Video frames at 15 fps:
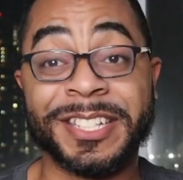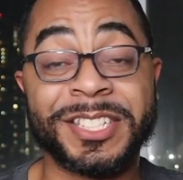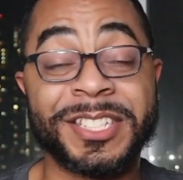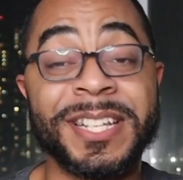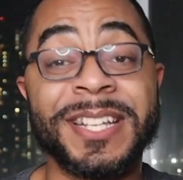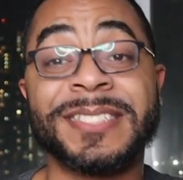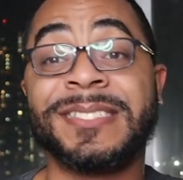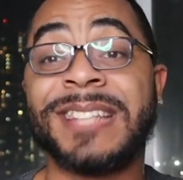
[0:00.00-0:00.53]
it.
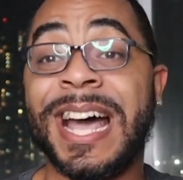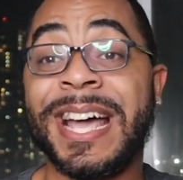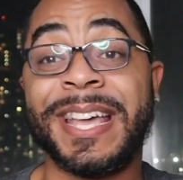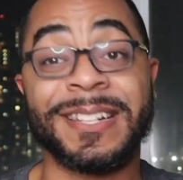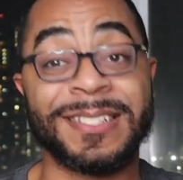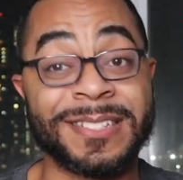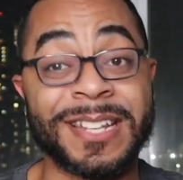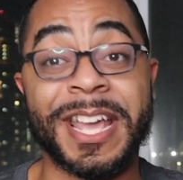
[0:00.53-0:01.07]
She is
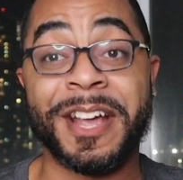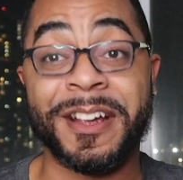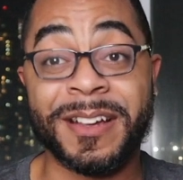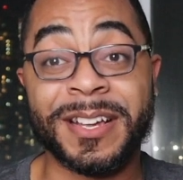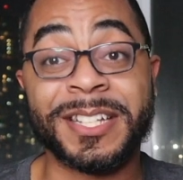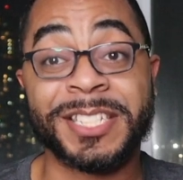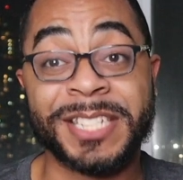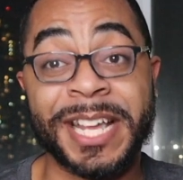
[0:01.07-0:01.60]
not getting the
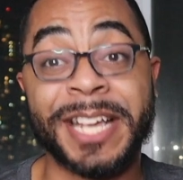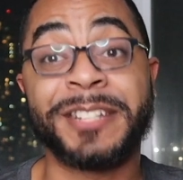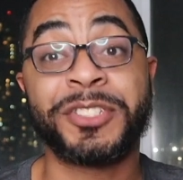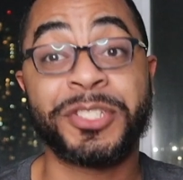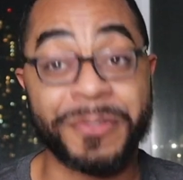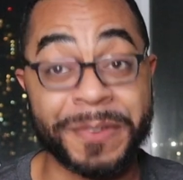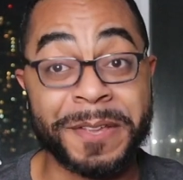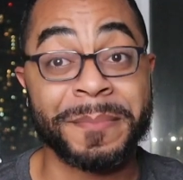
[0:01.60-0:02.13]
Erica
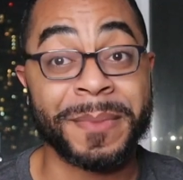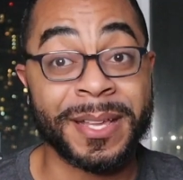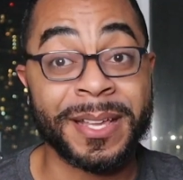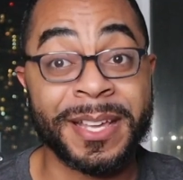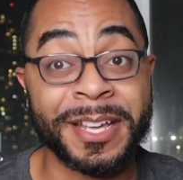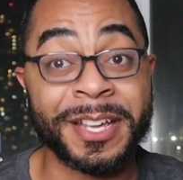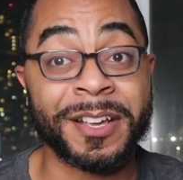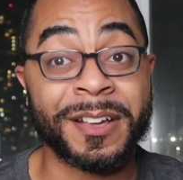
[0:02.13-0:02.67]
Jane
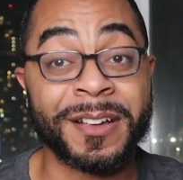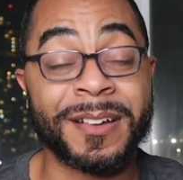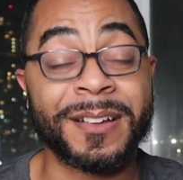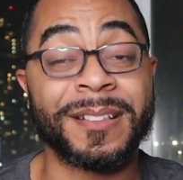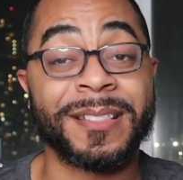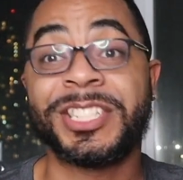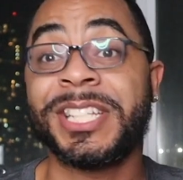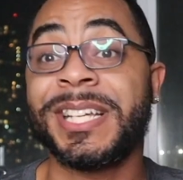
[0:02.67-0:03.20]
treatment
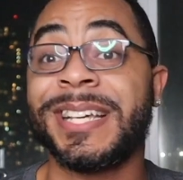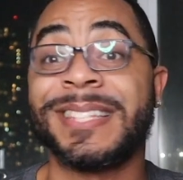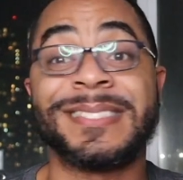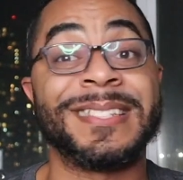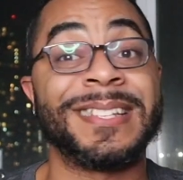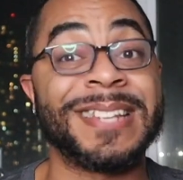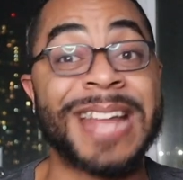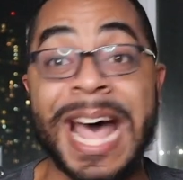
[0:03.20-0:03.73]
here. She
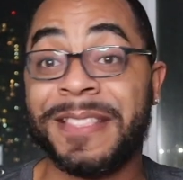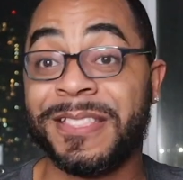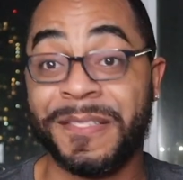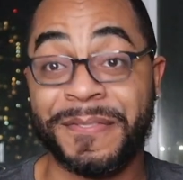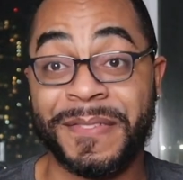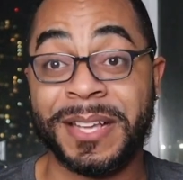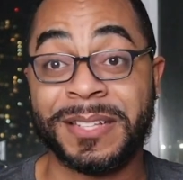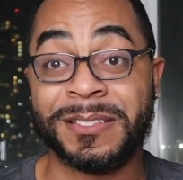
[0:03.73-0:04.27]
is not
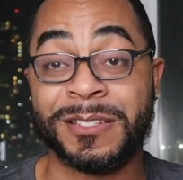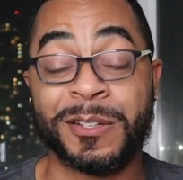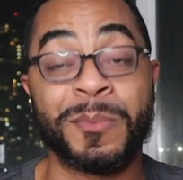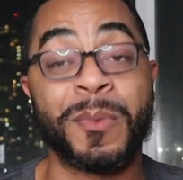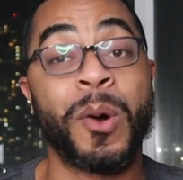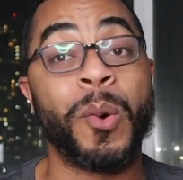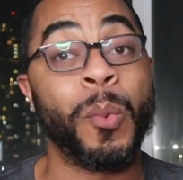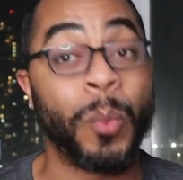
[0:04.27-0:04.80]
the
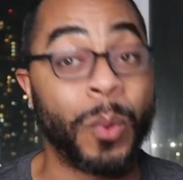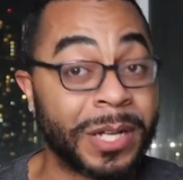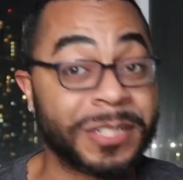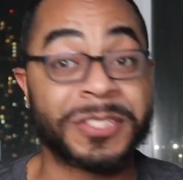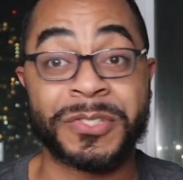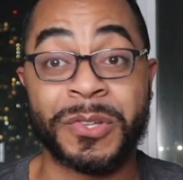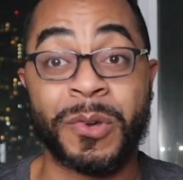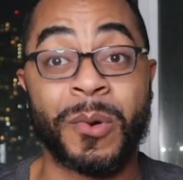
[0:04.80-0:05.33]
victim
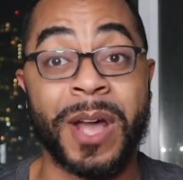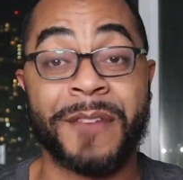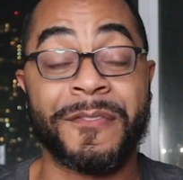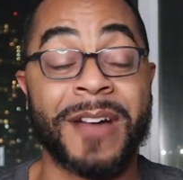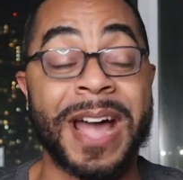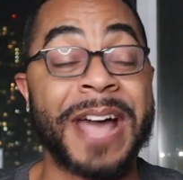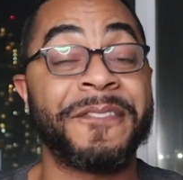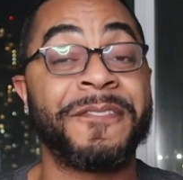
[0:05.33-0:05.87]

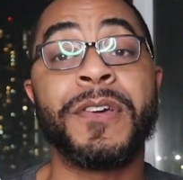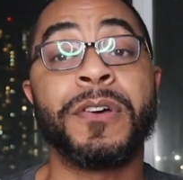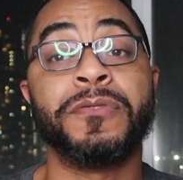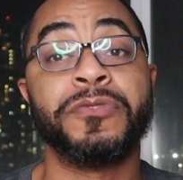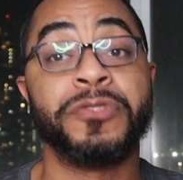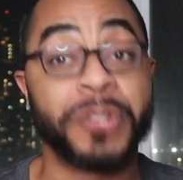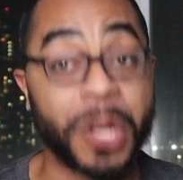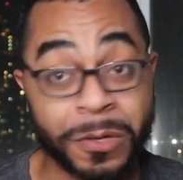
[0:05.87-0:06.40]
whatsoever. I
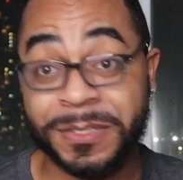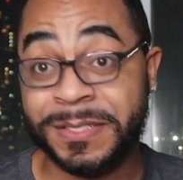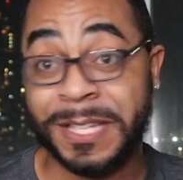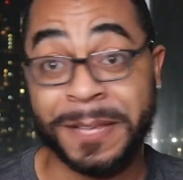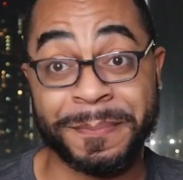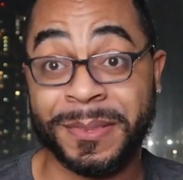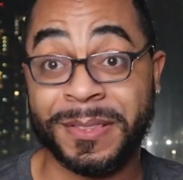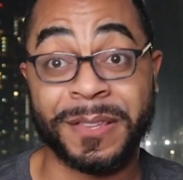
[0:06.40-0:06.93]
feel no
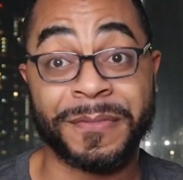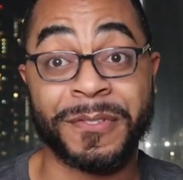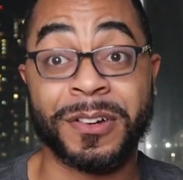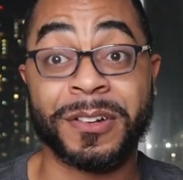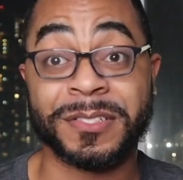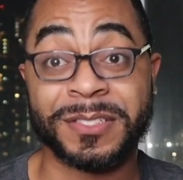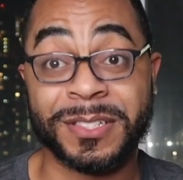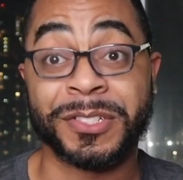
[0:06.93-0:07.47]
sympathy for
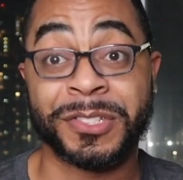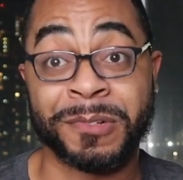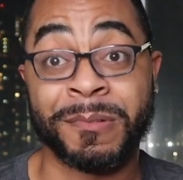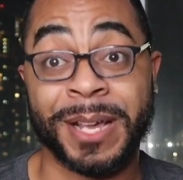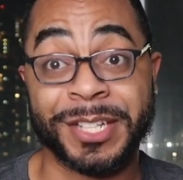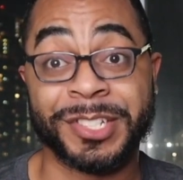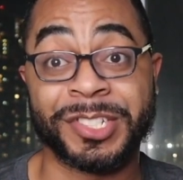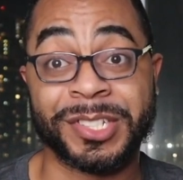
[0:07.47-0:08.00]
her
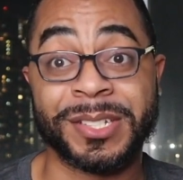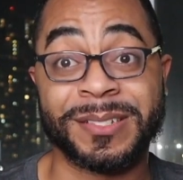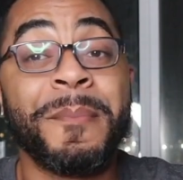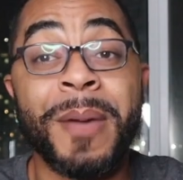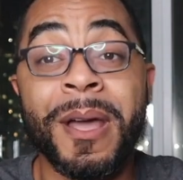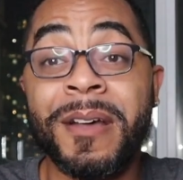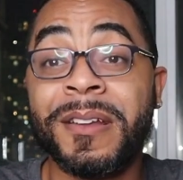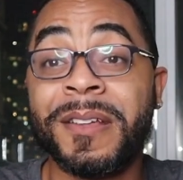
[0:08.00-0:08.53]
situation.
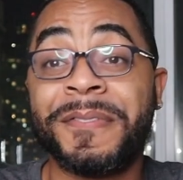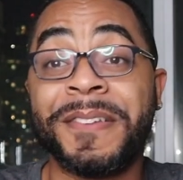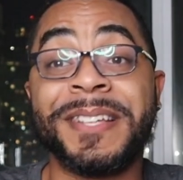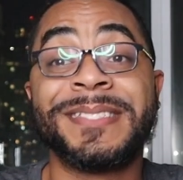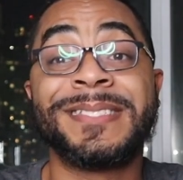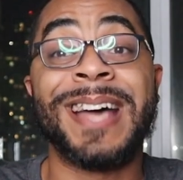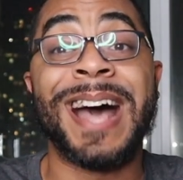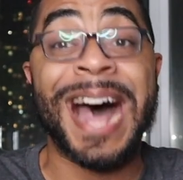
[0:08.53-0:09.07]
Meredith
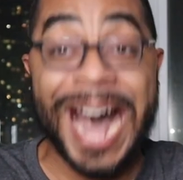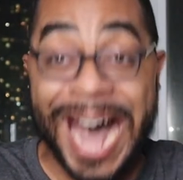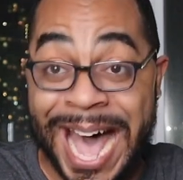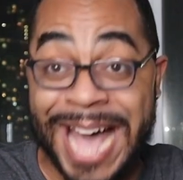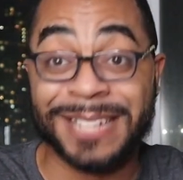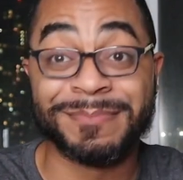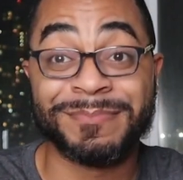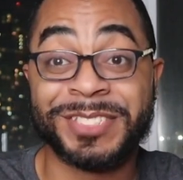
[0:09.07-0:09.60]
is
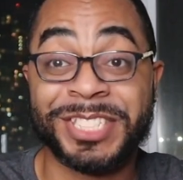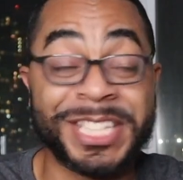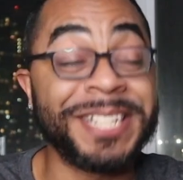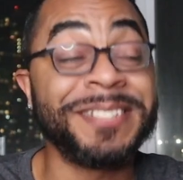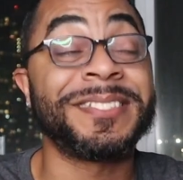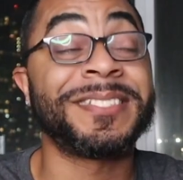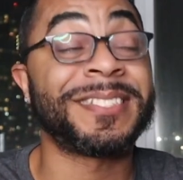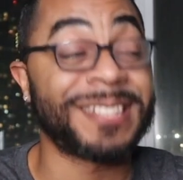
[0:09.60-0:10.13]
hot.
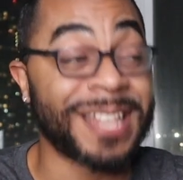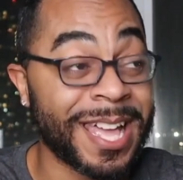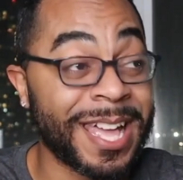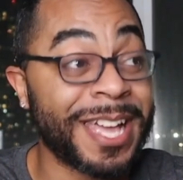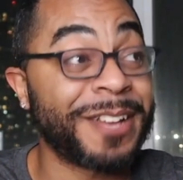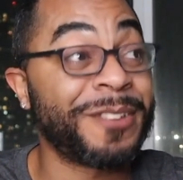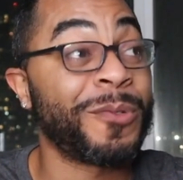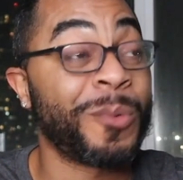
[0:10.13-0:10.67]
She
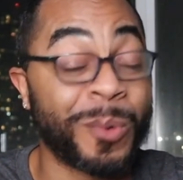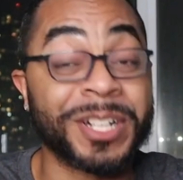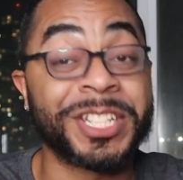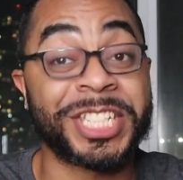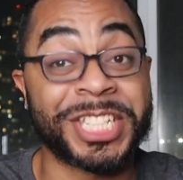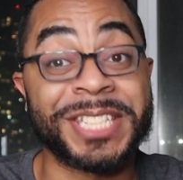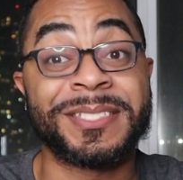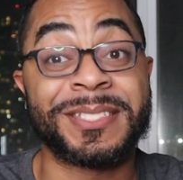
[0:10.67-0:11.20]
said what
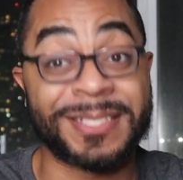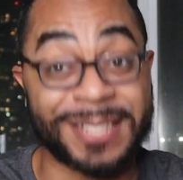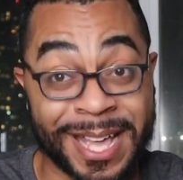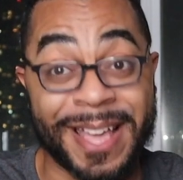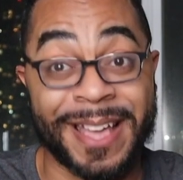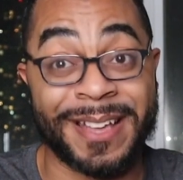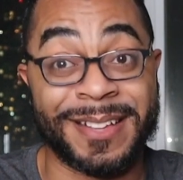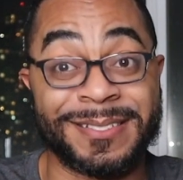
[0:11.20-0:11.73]
she
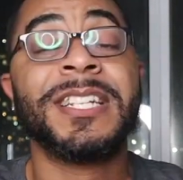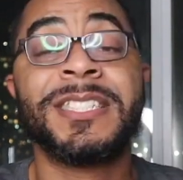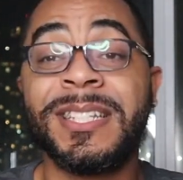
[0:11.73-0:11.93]
said.